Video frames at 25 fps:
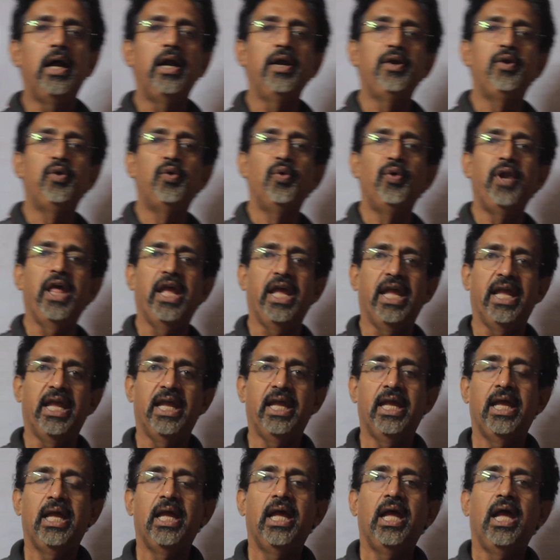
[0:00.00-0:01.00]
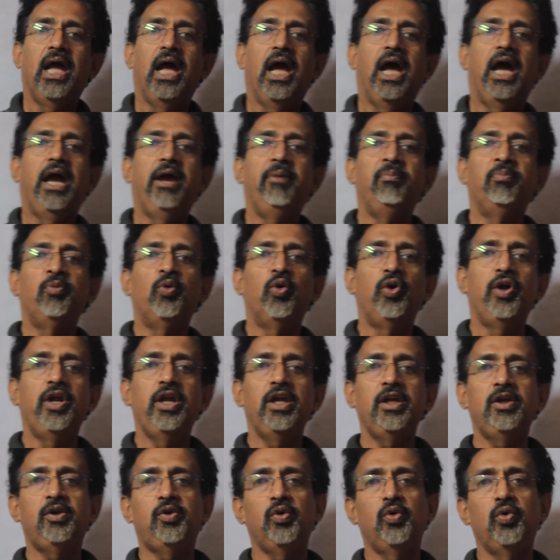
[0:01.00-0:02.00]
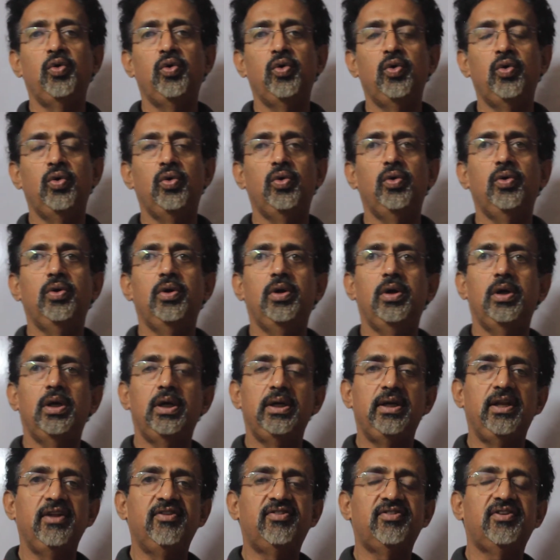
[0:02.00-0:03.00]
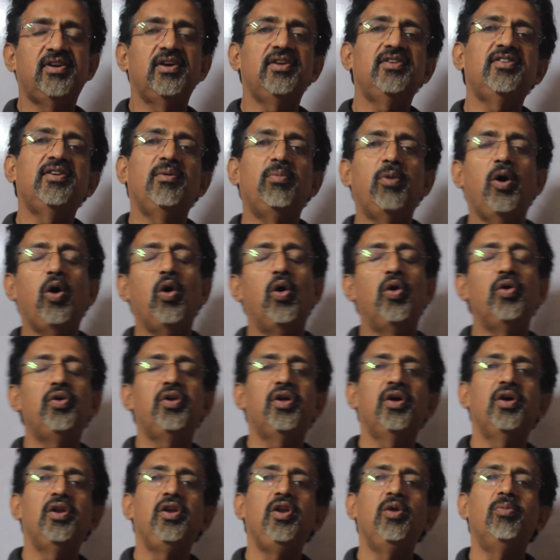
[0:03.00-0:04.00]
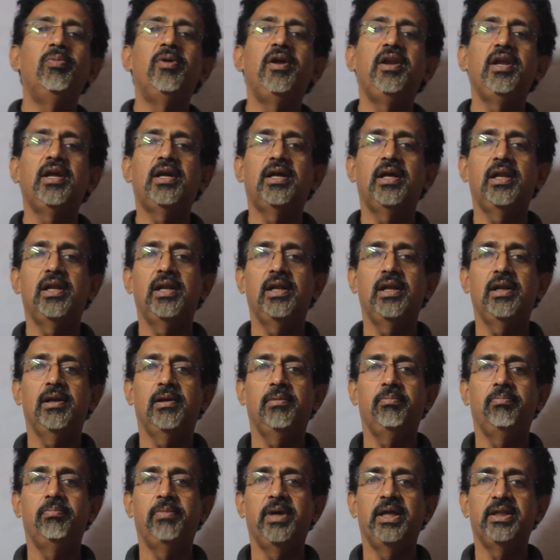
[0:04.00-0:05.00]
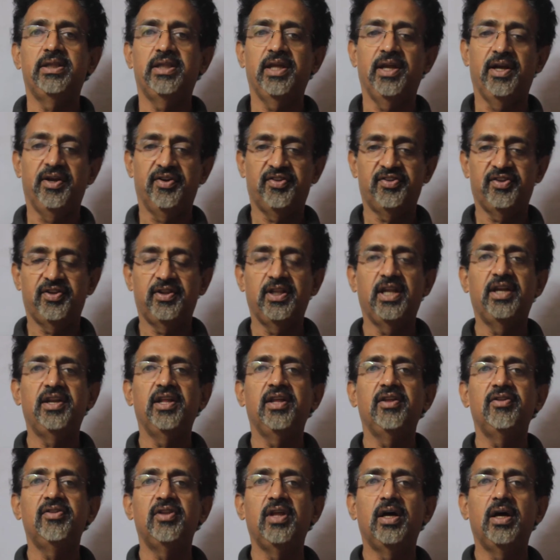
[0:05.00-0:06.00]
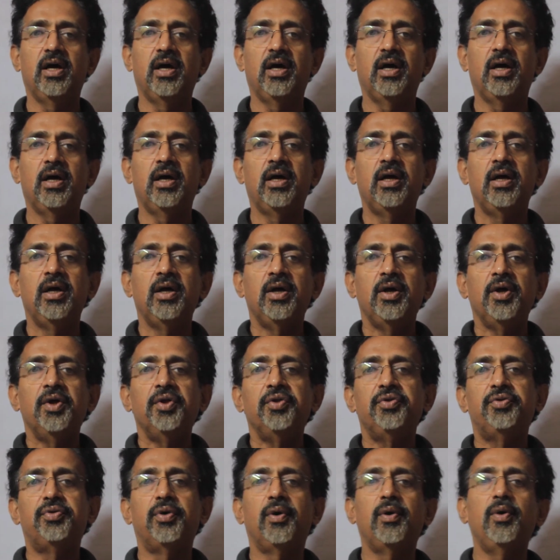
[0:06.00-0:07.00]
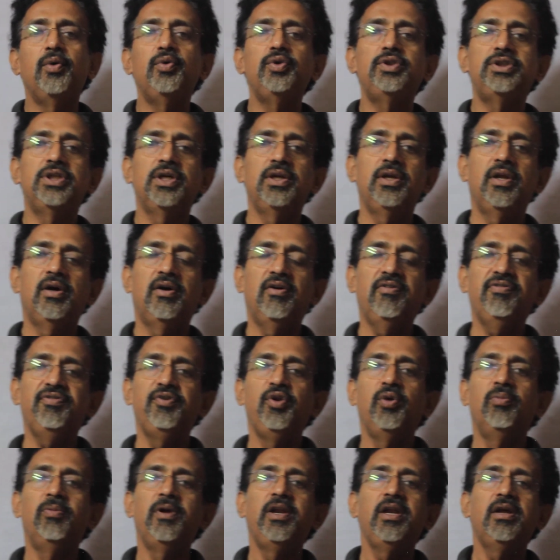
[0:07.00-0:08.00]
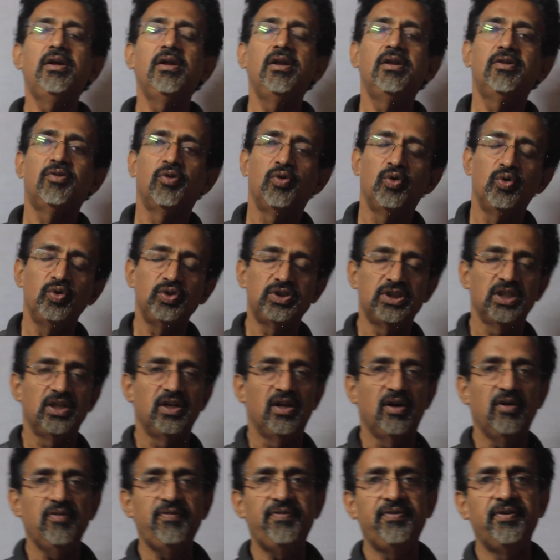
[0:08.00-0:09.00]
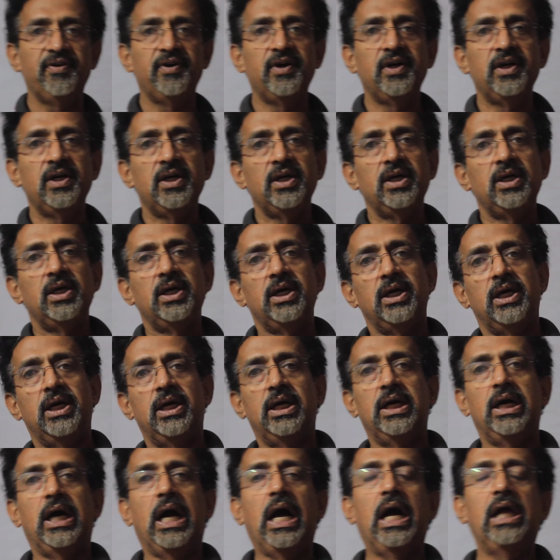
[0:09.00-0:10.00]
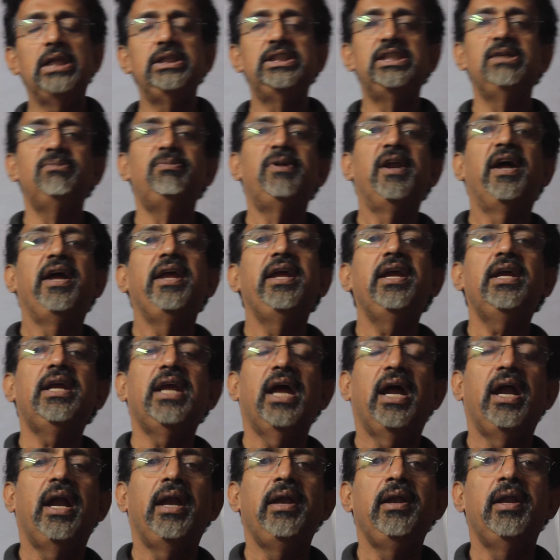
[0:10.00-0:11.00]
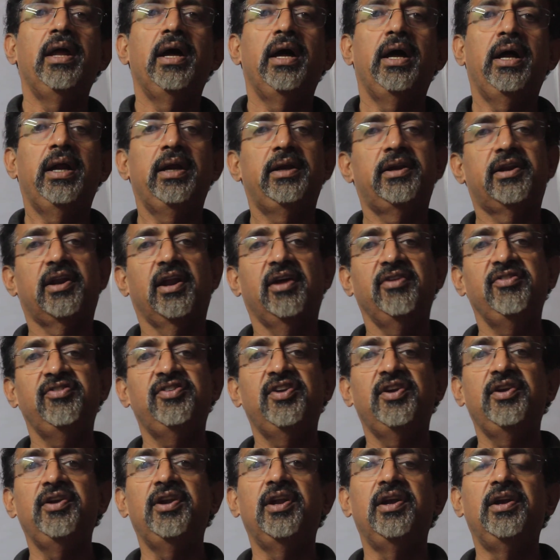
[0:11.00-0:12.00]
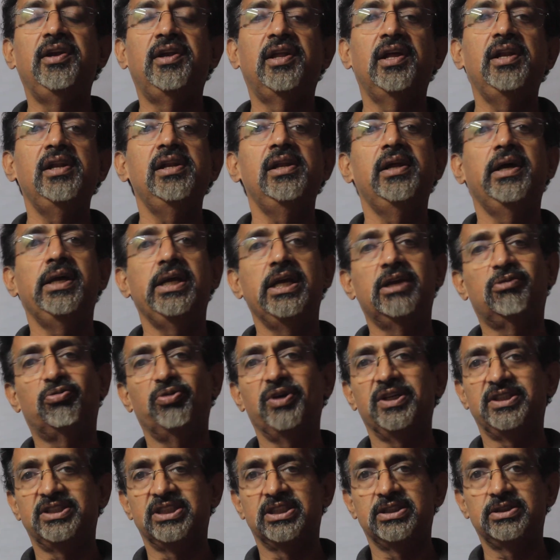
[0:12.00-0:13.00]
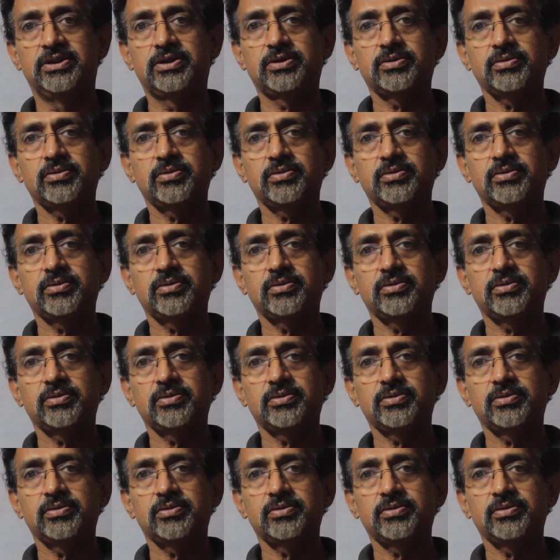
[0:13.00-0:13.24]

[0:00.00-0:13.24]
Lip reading: today I am going to discuss about numerical methods, that is the numerical solution of algebraic and transcendental equations.